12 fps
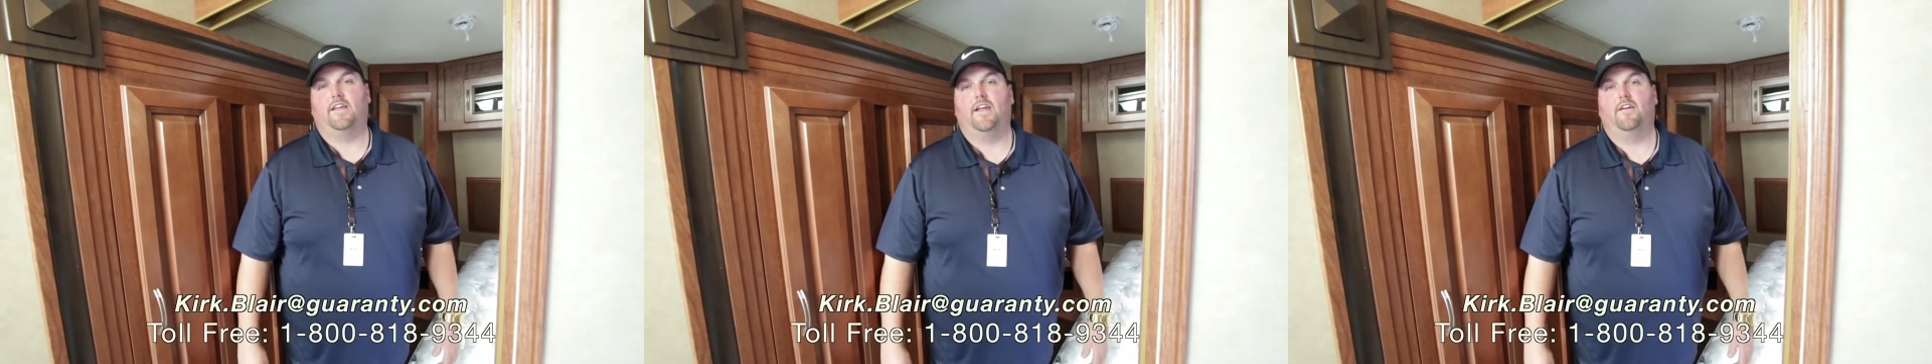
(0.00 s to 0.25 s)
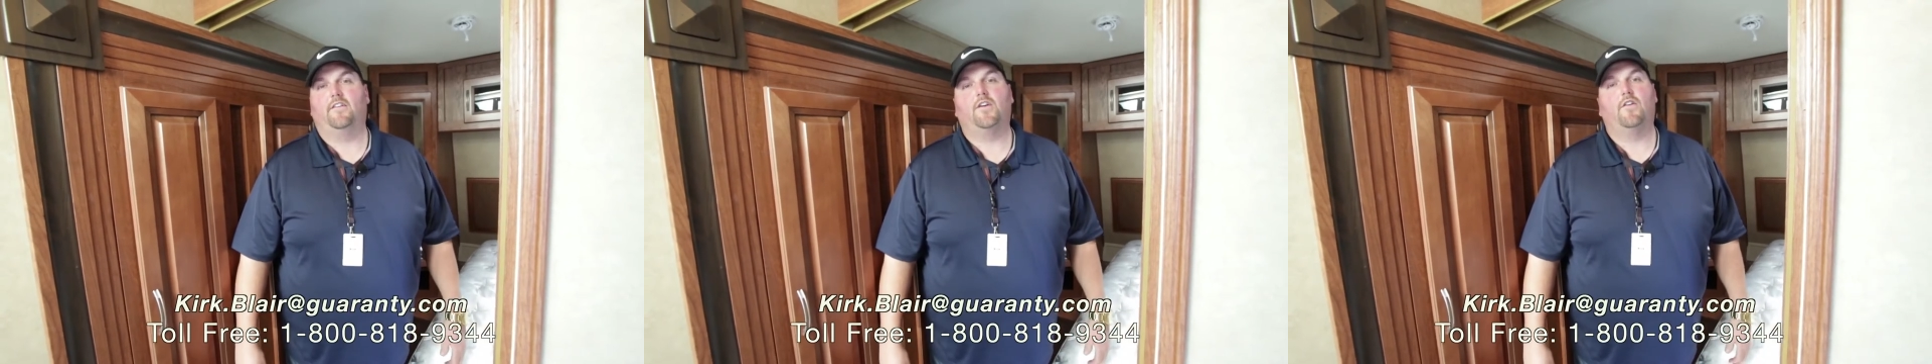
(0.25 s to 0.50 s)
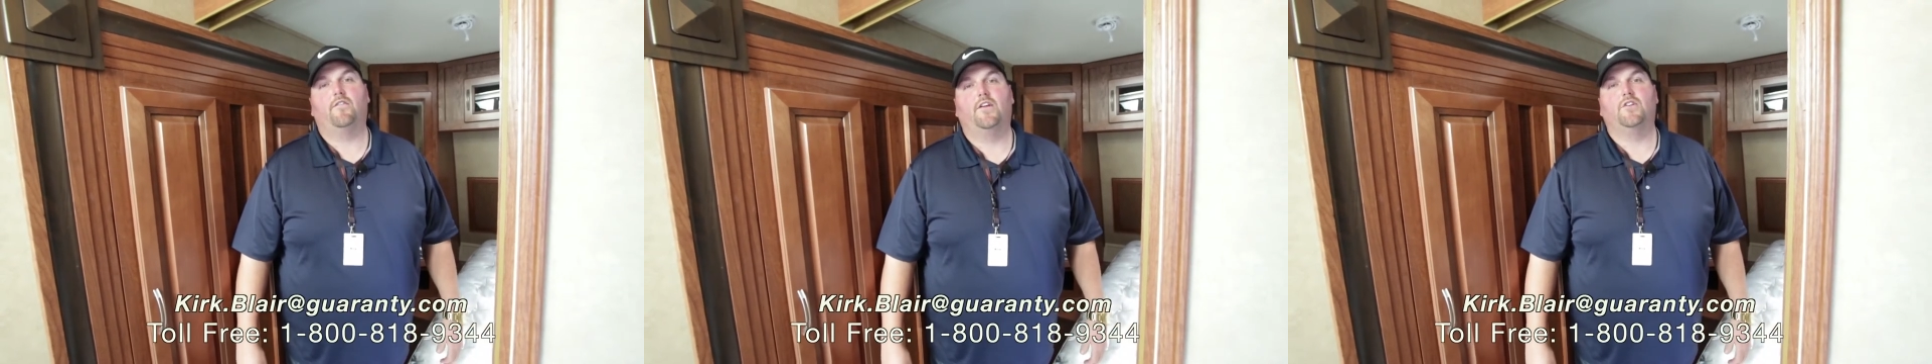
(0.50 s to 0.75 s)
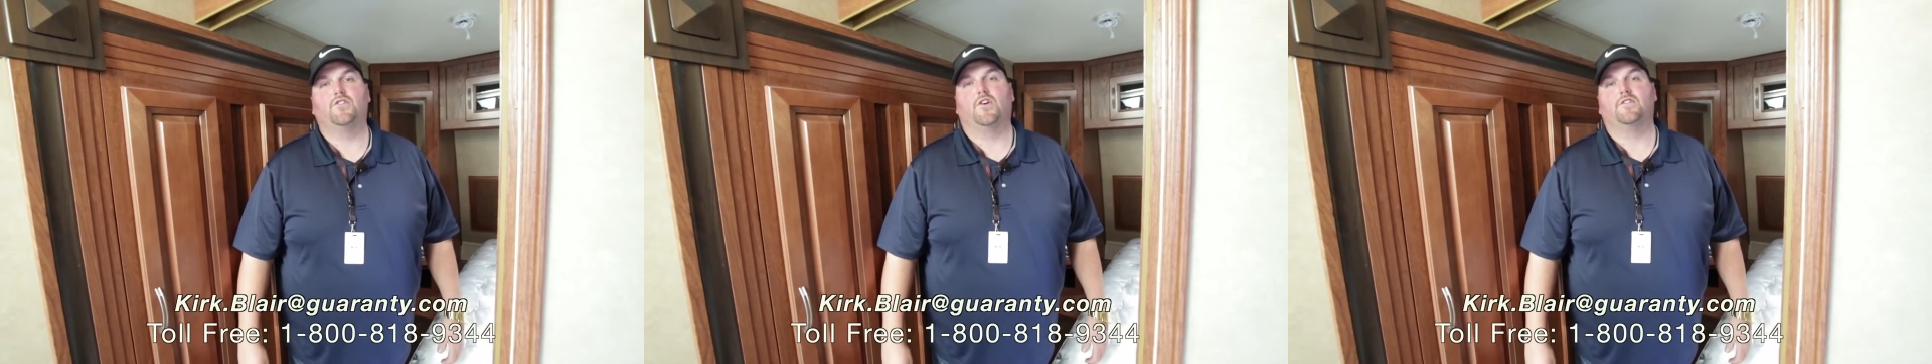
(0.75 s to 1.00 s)
at Guaranty RV
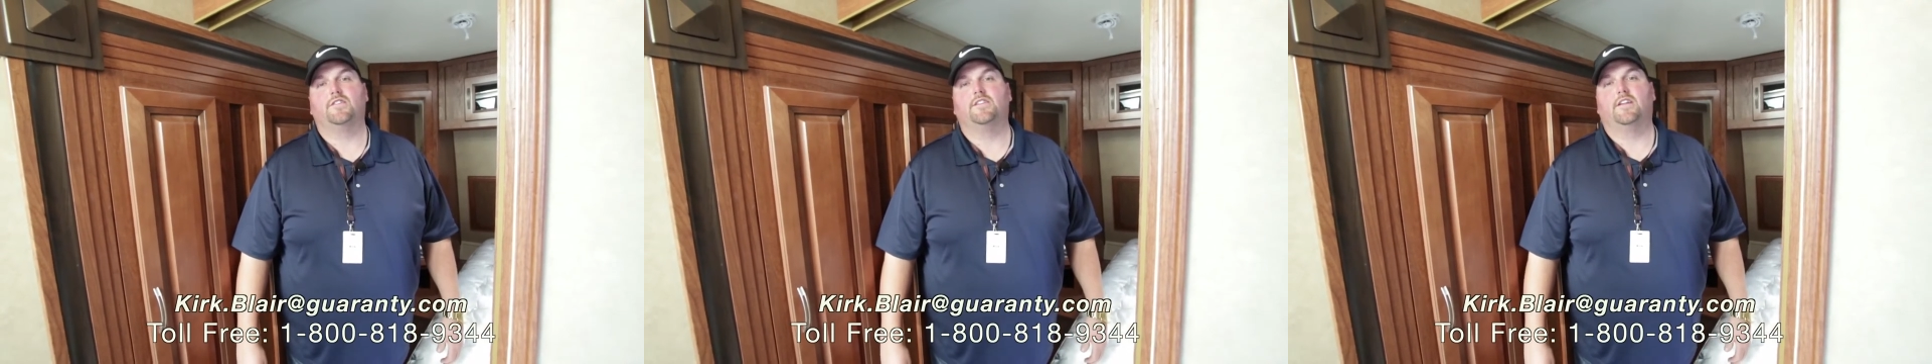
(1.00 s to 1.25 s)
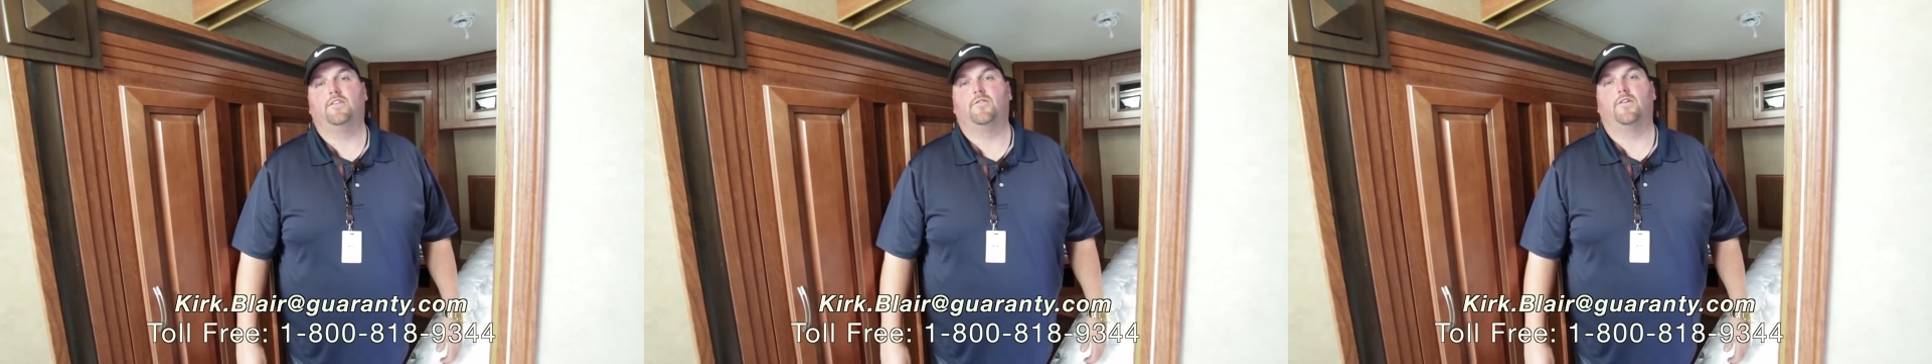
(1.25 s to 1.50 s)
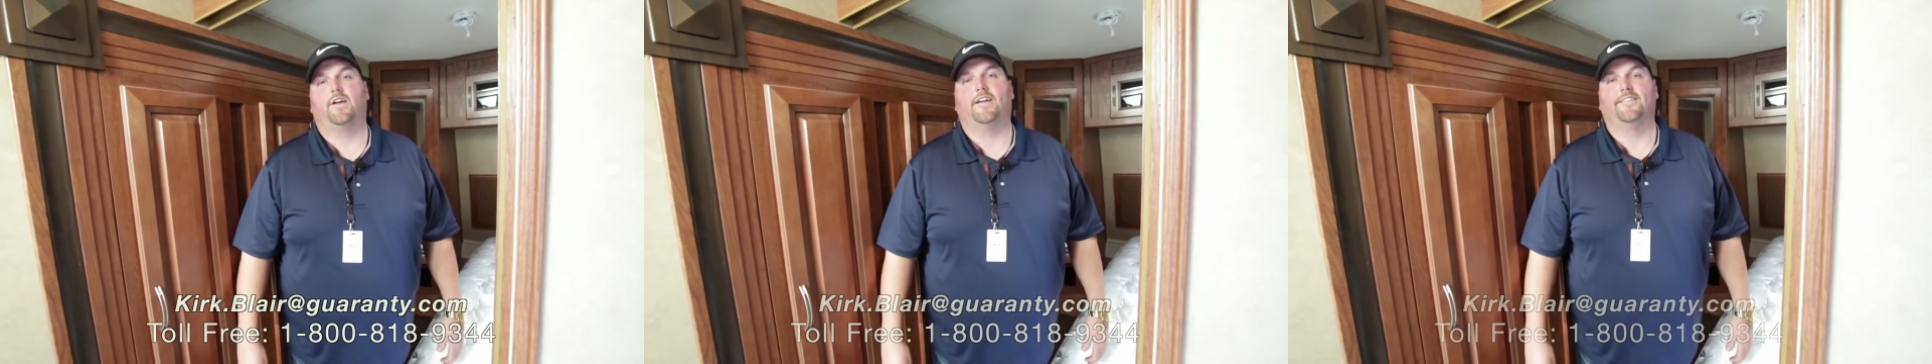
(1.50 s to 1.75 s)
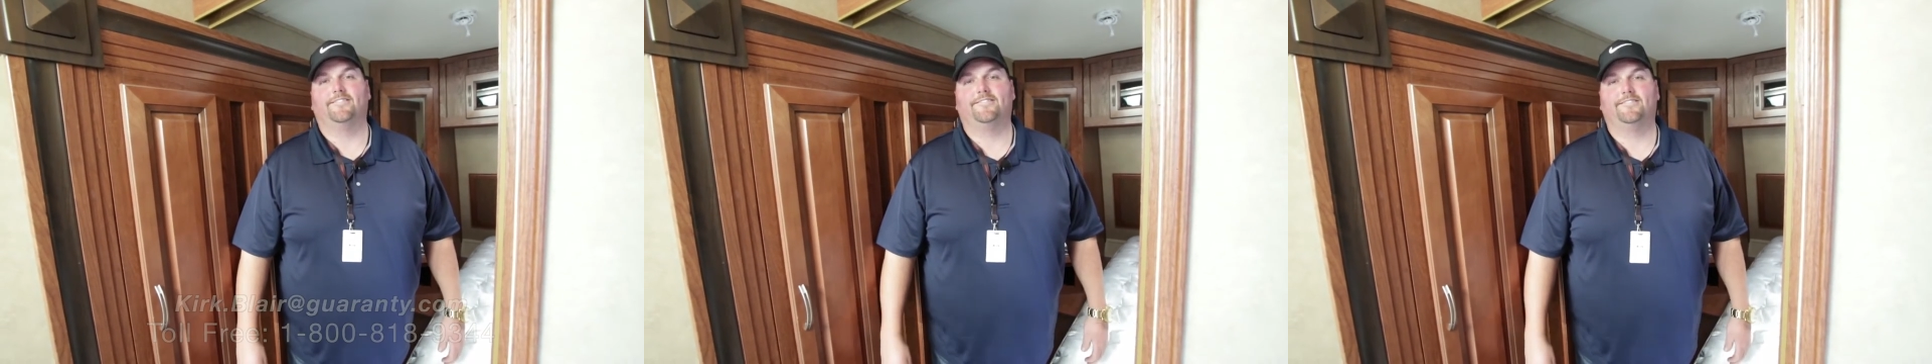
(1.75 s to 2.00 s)
in Junction City, Oregon.